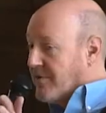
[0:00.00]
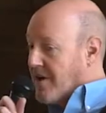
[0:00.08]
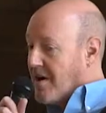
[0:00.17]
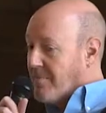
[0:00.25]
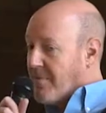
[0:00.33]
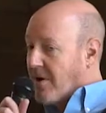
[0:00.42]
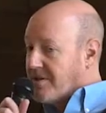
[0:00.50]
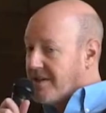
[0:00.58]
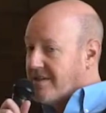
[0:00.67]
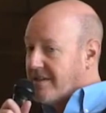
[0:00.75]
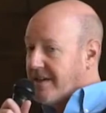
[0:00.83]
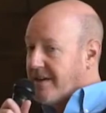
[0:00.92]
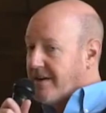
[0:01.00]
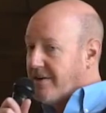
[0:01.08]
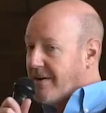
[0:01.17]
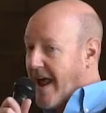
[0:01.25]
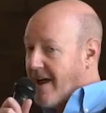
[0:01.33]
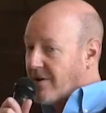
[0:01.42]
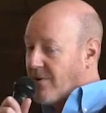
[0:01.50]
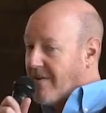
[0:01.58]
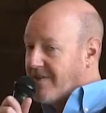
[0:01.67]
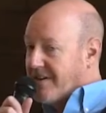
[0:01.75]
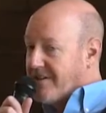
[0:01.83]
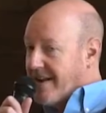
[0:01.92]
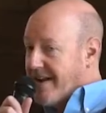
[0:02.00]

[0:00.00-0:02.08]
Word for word: have come artisanally handcrafted